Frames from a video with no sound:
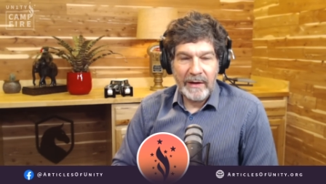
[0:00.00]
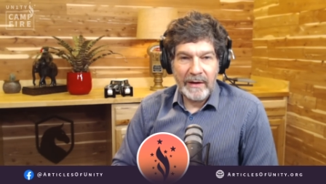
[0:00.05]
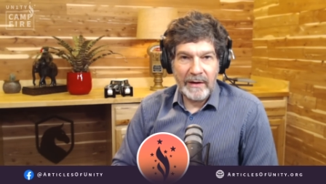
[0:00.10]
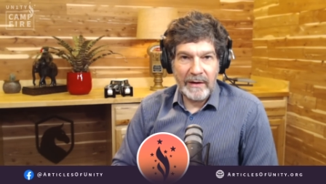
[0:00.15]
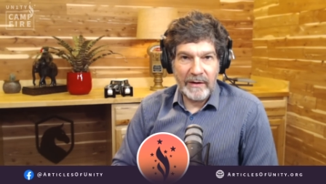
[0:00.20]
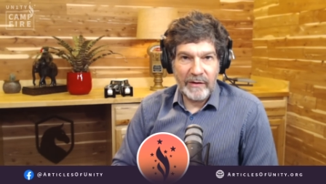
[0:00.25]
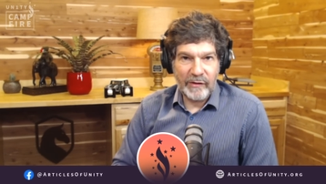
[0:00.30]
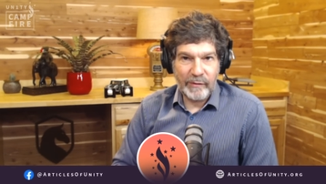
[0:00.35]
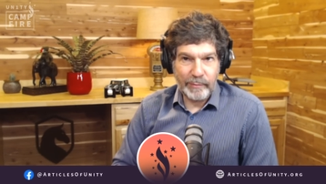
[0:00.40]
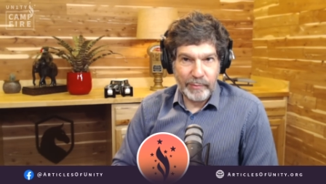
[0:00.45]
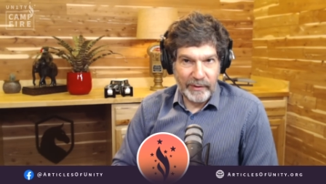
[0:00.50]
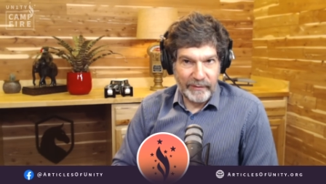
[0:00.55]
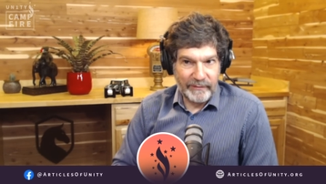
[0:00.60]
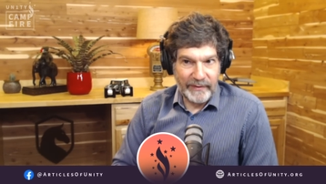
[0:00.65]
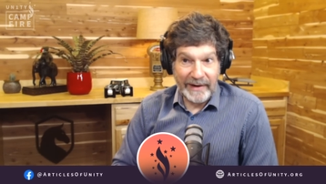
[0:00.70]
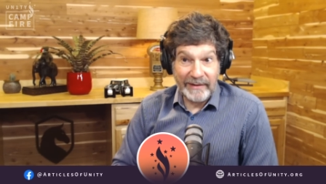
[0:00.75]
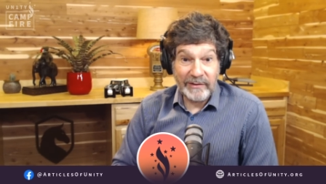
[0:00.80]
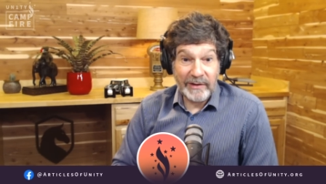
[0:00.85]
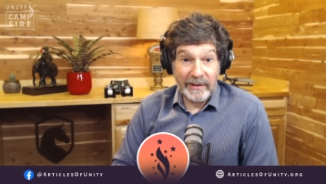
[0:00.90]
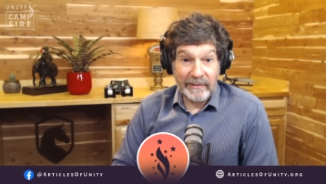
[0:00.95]
is
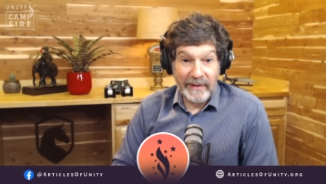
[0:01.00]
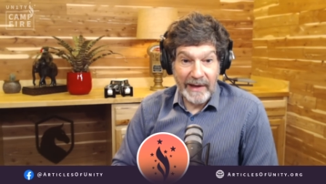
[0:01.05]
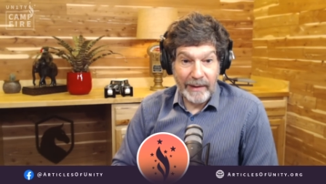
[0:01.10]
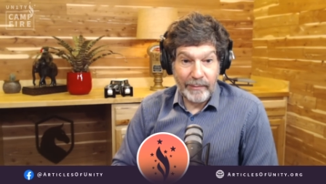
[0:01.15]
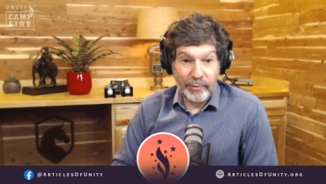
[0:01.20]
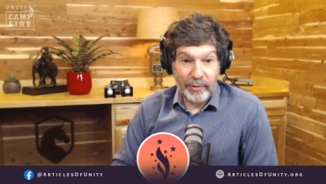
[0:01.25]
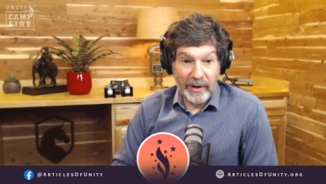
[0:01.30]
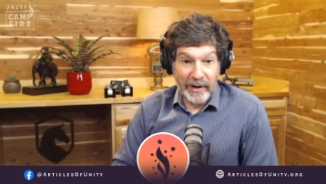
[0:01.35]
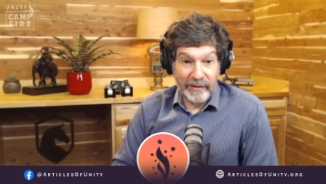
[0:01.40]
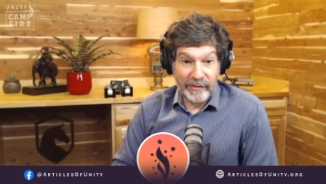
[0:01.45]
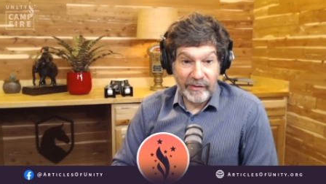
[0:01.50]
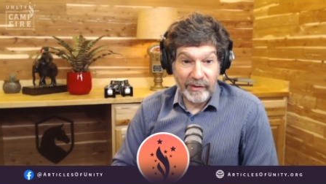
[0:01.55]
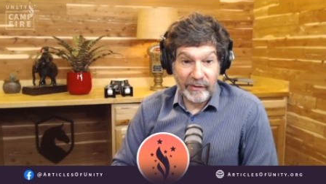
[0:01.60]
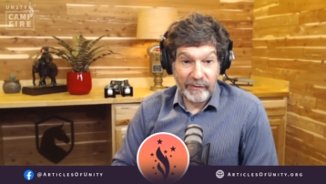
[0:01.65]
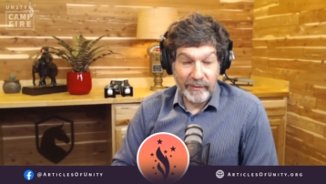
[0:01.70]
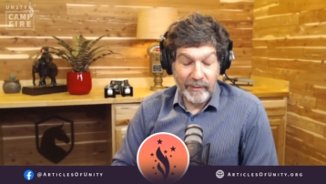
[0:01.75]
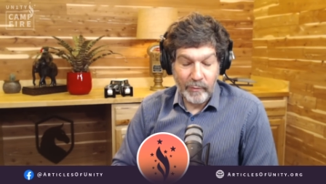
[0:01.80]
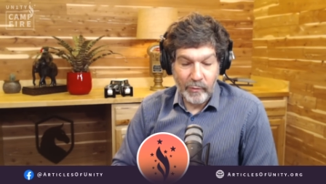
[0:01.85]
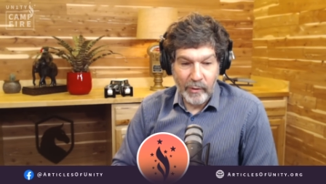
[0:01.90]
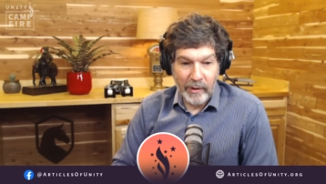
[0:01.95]
preventing that process
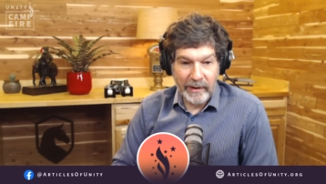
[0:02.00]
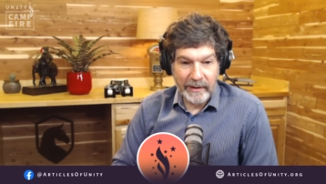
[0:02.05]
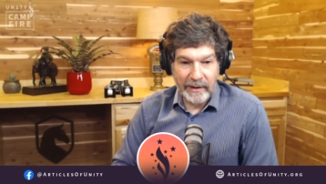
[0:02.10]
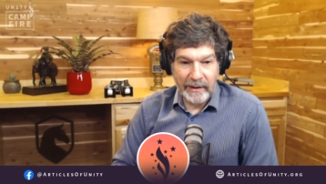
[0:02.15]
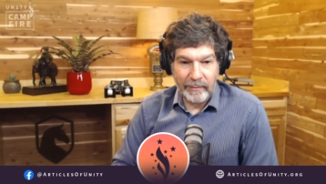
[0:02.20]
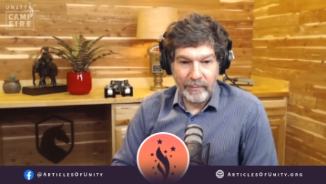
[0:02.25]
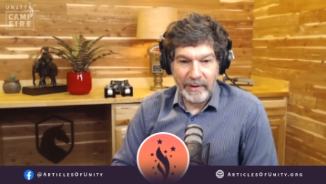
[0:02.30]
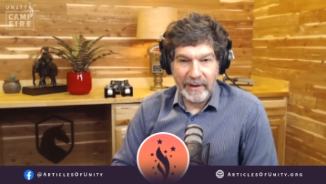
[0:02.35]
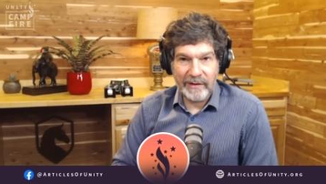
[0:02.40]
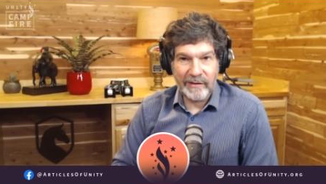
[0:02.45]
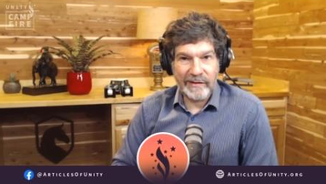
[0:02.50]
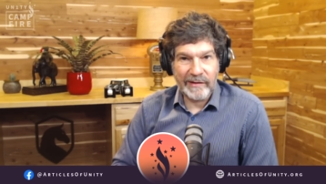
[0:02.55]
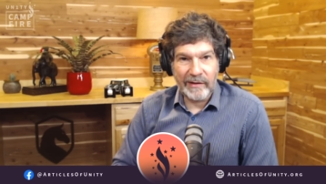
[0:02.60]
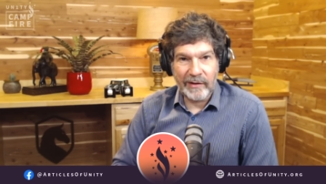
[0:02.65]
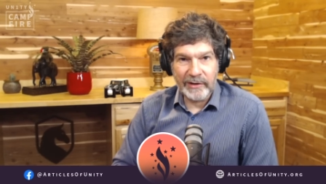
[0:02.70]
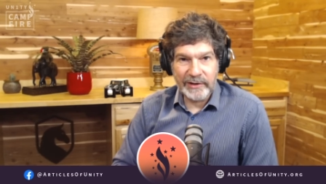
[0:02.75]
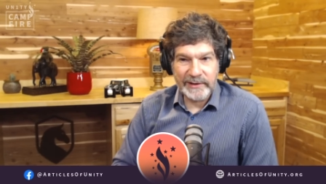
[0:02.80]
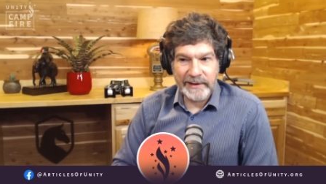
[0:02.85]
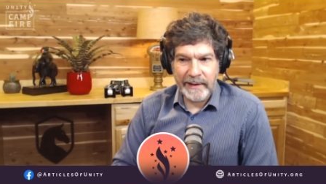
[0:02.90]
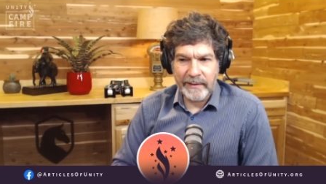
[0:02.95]
from working, because
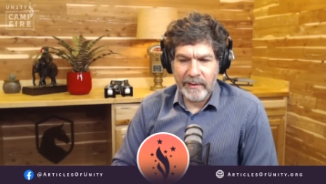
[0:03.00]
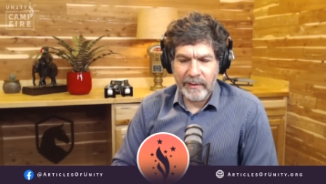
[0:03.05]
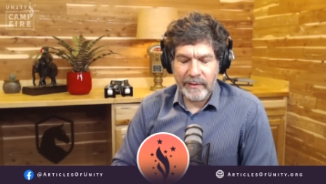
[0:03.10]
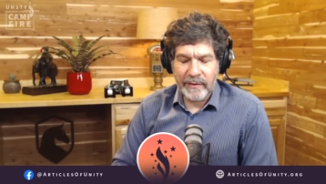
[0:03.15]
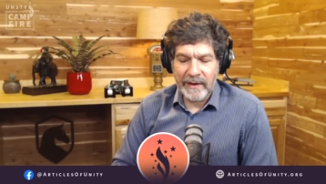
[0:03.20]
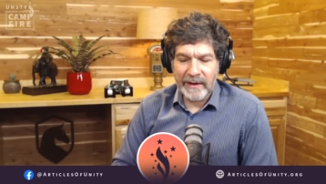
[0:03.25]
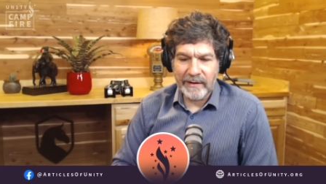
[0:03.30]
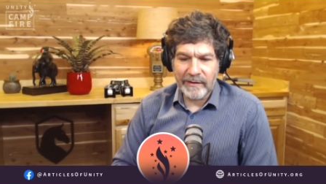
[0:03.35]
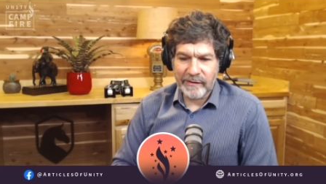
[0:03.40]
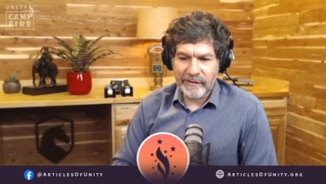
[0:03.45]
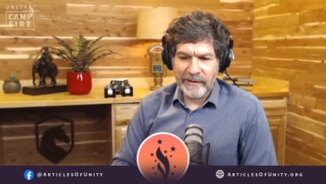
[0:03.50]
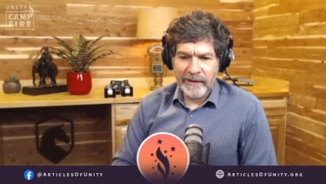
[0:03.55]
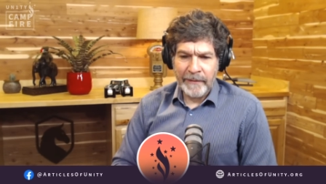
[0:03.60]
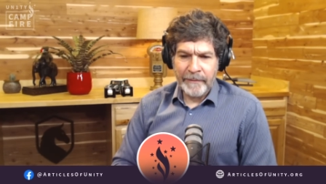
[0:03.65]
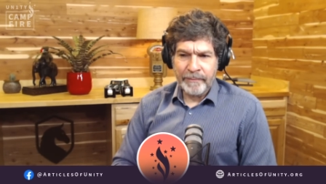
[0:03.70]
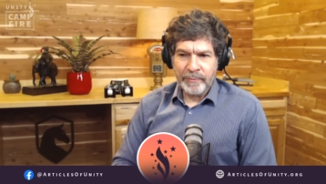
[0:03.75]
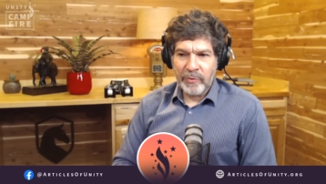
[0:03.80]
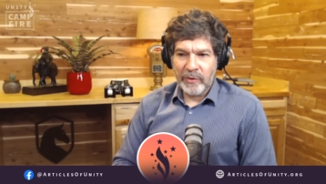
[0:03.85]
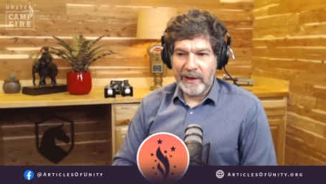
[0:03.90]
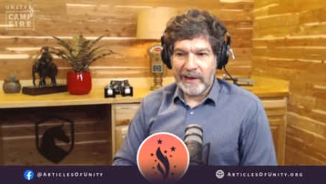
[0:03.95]
largely the things
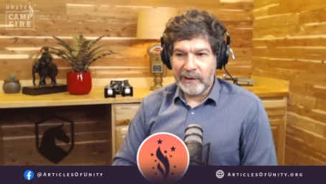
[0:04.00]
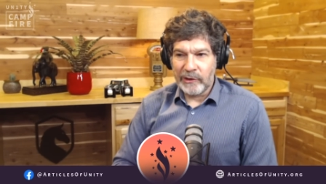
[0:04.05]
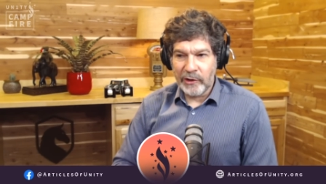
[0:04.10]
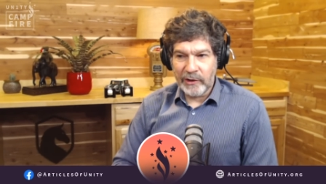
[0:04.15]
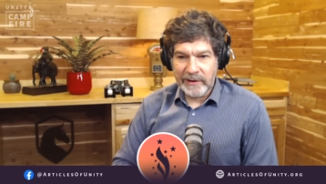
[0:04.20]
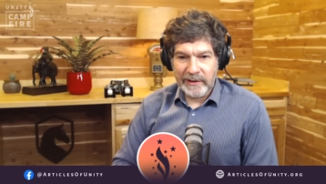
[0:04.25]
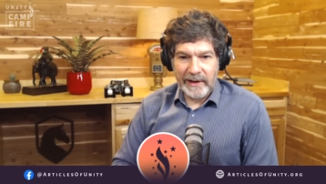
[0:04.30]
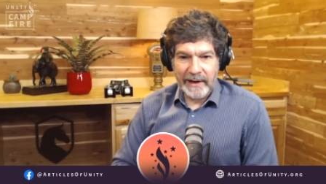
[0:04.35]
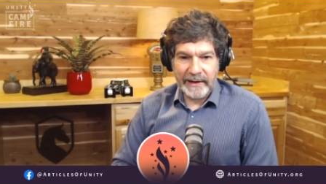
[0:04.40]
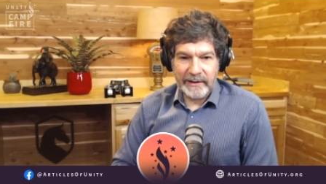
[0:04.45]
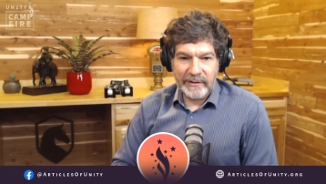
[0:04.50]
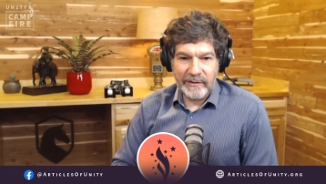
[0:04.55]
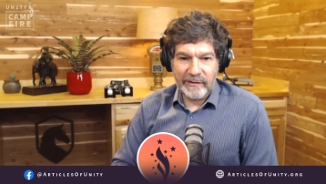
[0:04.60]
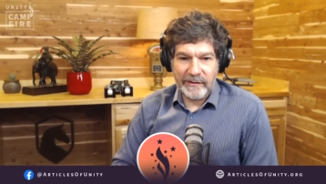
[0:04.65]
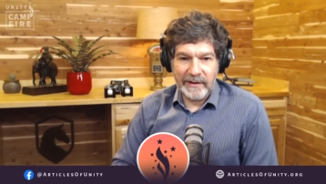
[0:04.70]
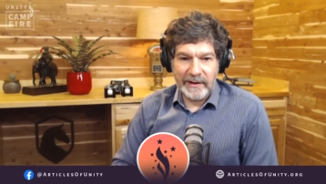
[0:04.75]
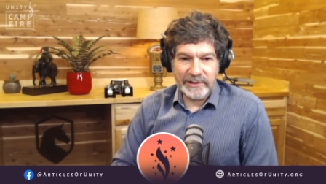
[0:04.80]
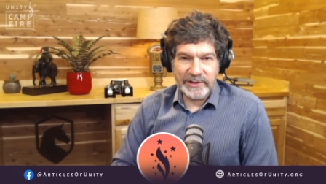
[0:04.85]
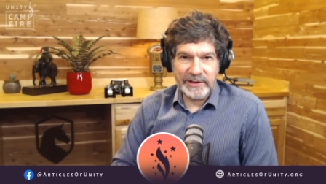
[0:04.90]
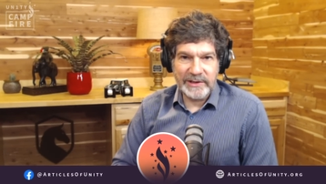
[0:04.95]
that look like
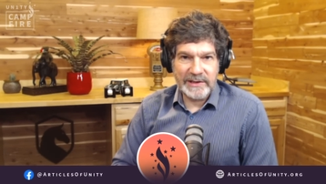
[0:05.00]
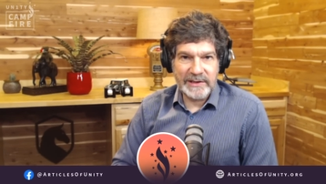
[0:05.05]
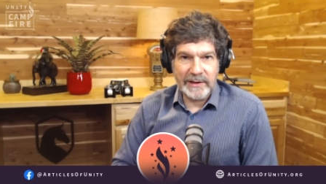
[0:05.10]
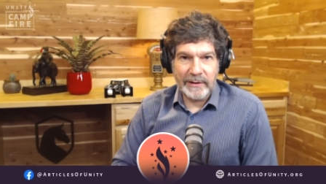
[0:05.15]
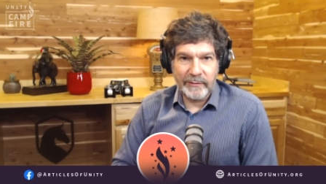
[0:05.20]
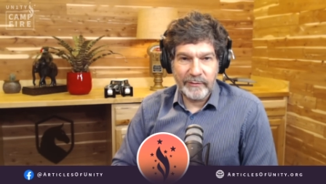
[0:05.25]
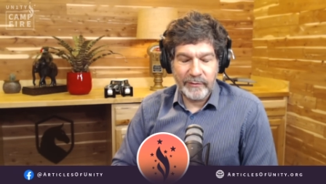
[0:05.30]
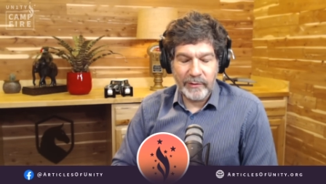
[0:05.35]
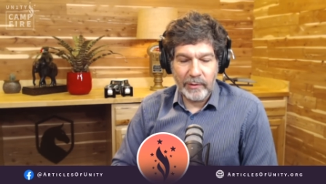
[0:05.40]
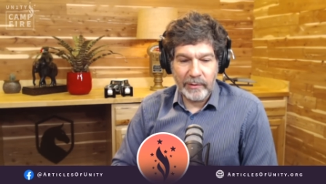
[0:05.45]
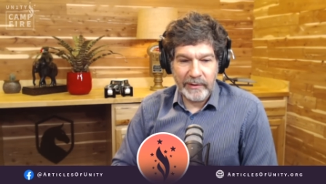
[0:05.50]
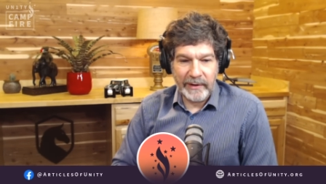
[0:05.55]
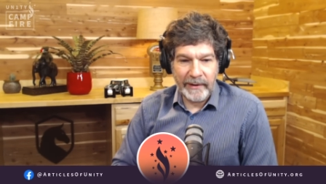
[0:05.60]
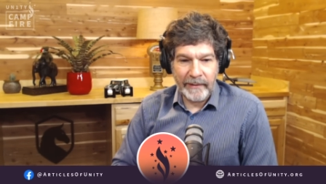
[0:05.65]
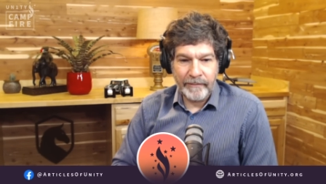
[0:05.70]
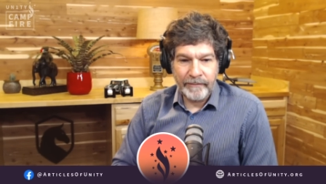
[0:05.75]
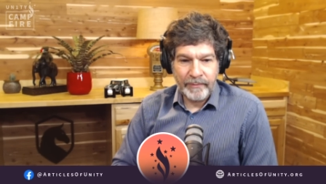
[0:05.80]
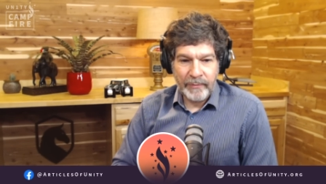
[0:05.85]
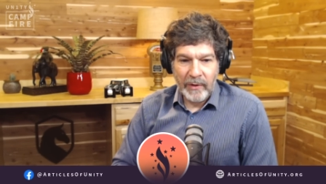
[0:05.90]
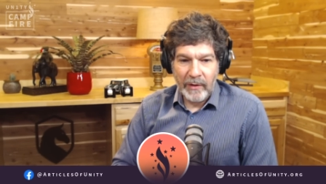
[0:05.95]
discussions
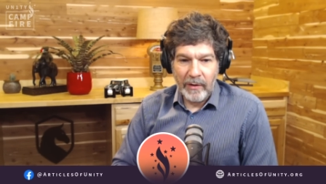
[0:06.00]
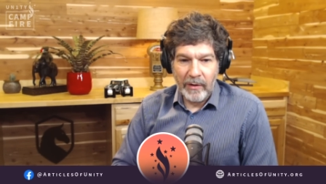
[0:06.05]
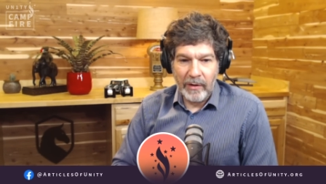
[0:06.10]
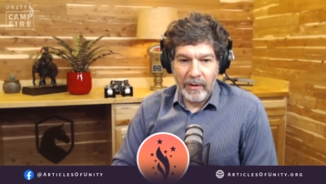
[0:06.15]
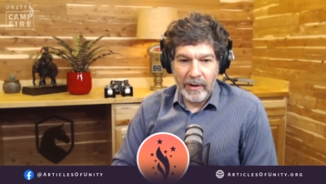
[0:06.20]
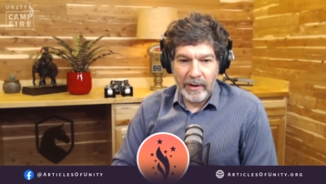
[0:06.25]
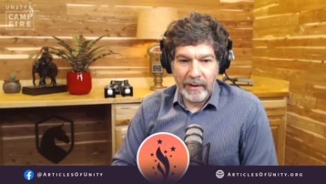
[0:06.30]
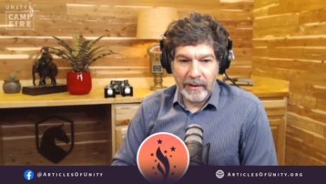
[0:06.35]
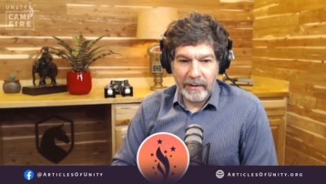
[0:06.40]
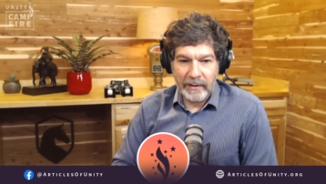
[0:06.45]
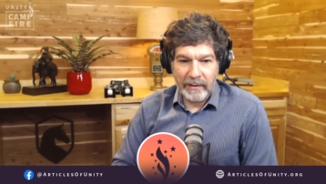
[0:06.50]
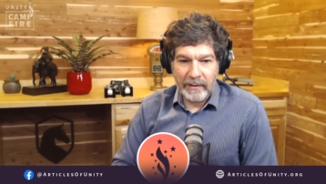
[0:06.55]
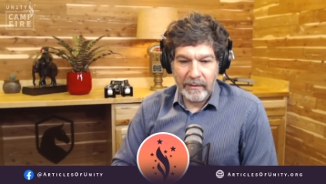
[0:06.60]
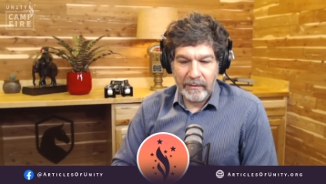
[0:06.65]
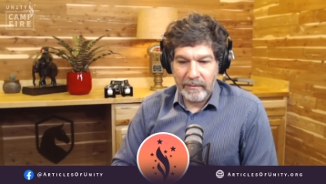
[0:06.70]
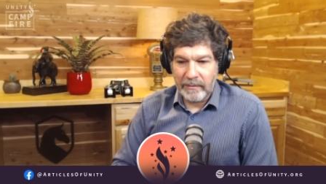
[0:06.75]
unfolding on